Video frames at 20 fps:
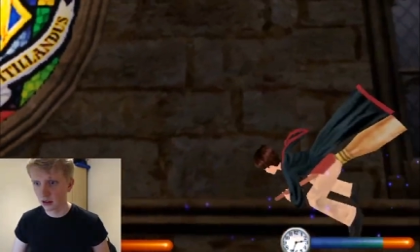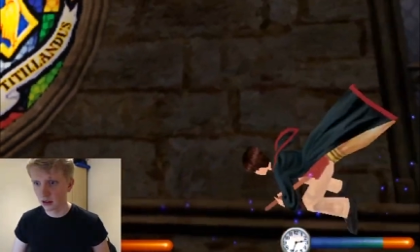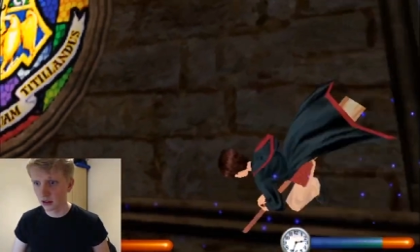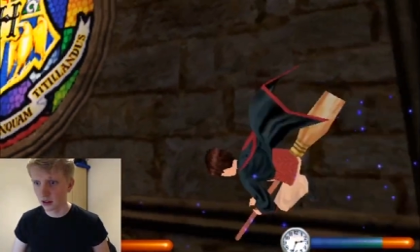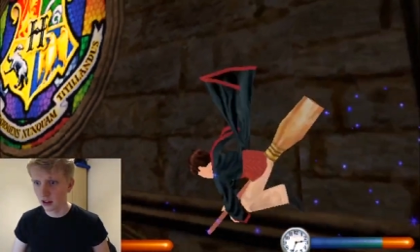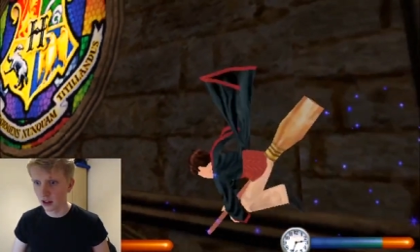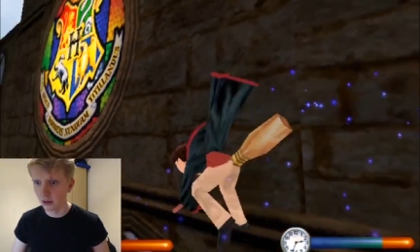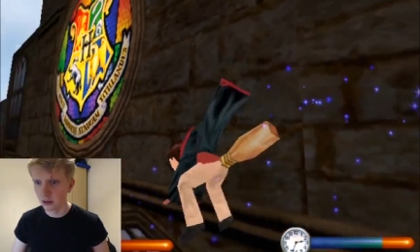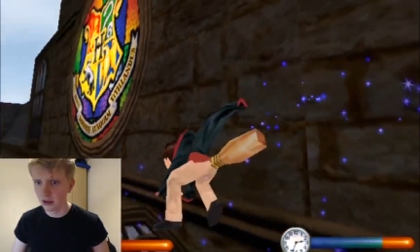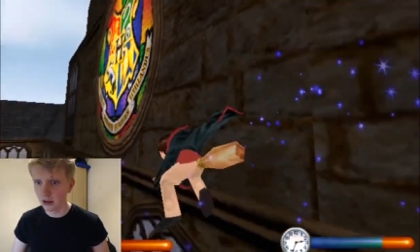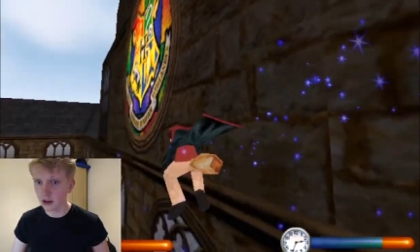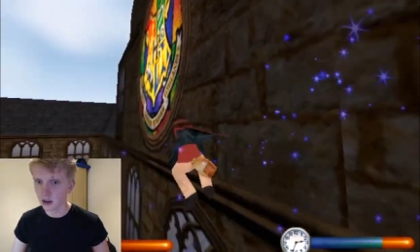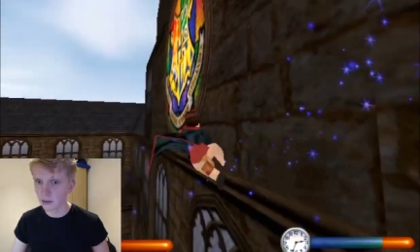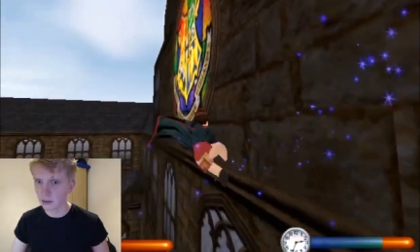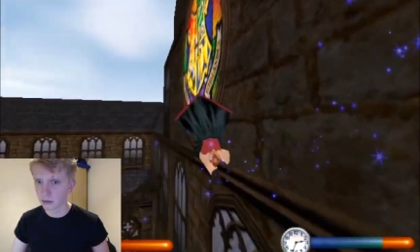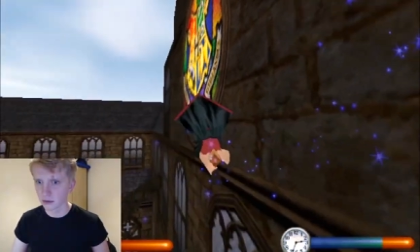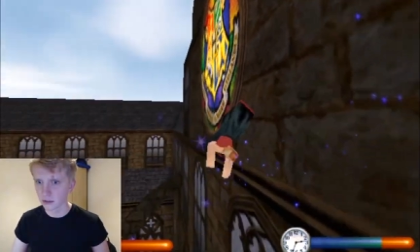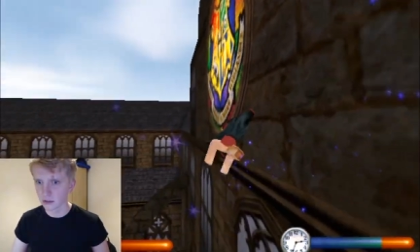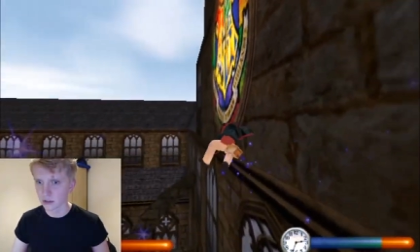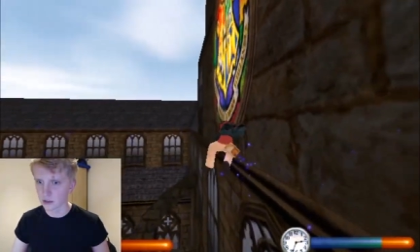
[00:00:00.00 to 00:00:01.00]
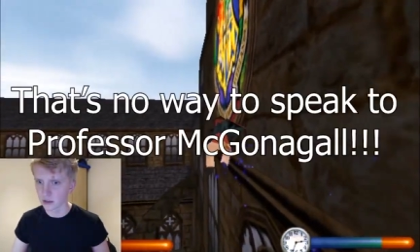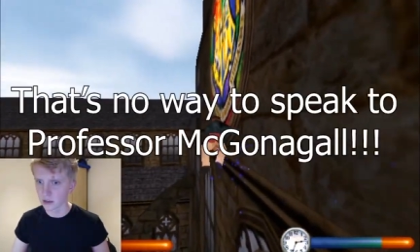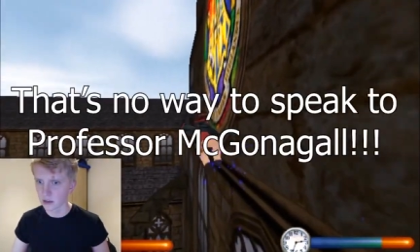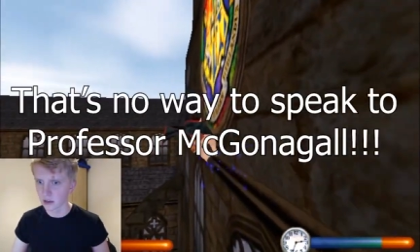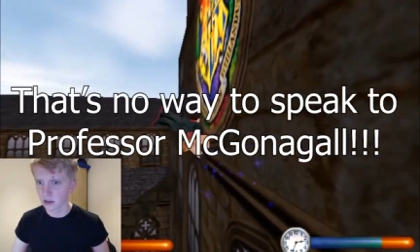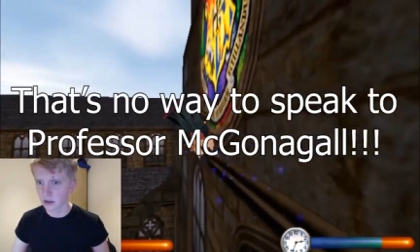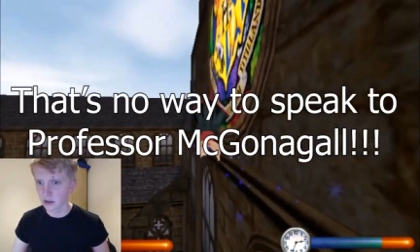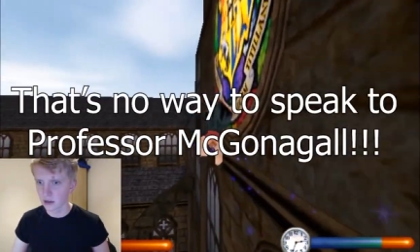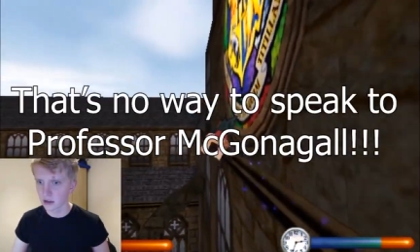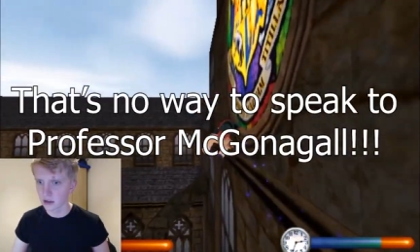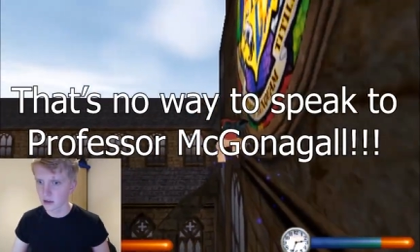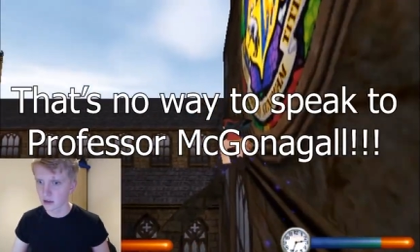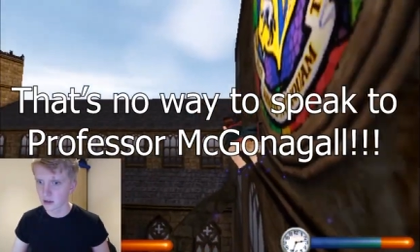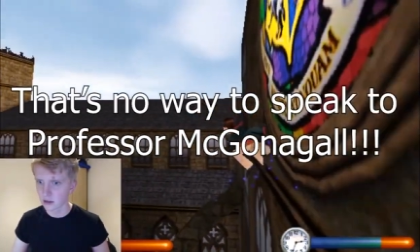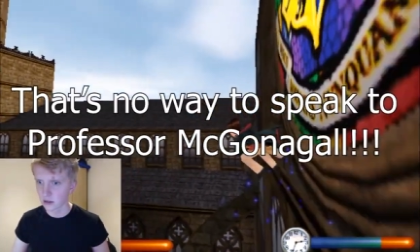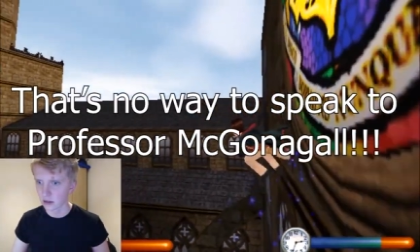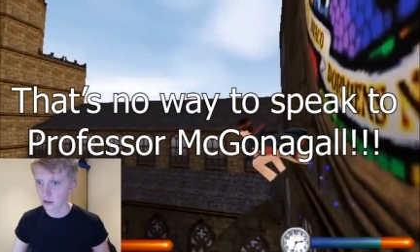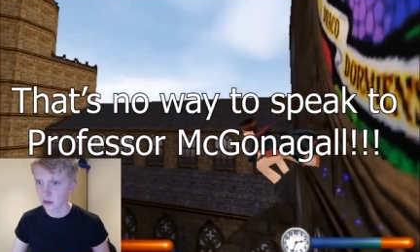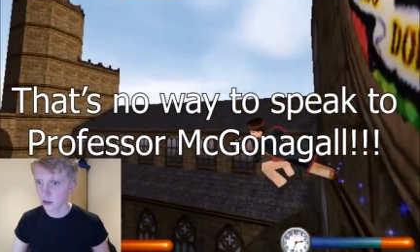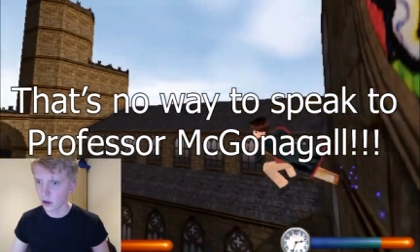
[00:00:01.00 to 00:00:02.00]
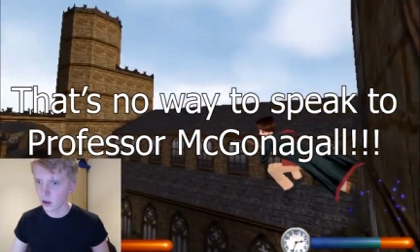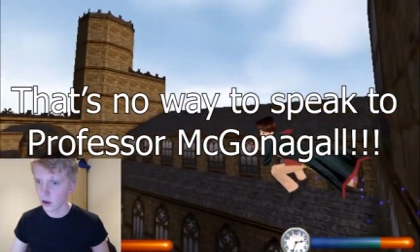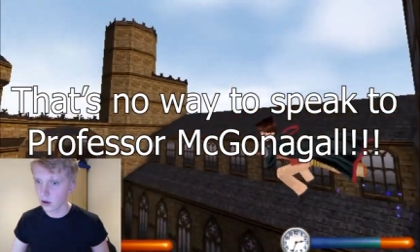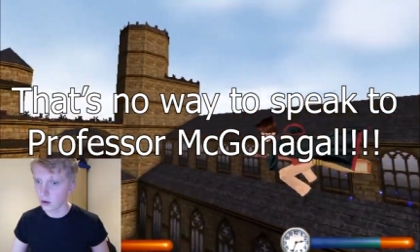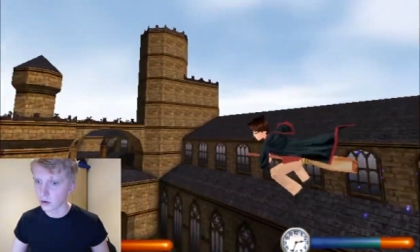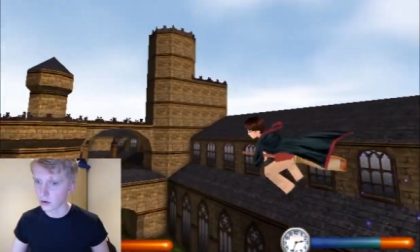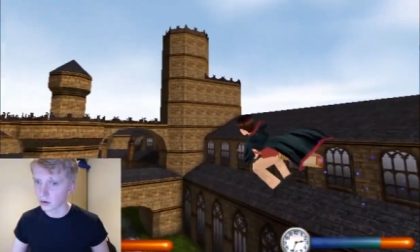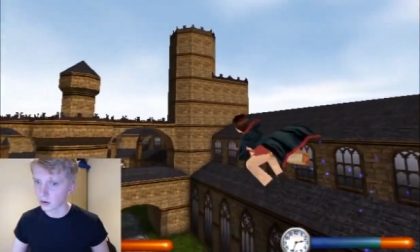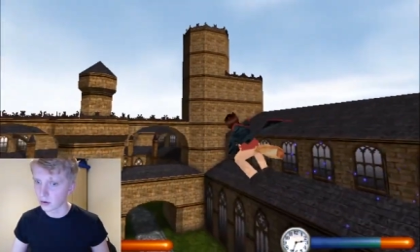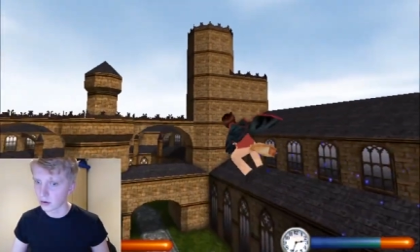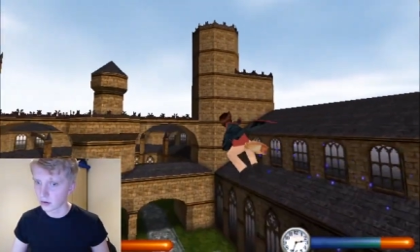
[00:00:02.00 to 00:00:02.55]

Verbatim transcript: Let me in, you pussy. No!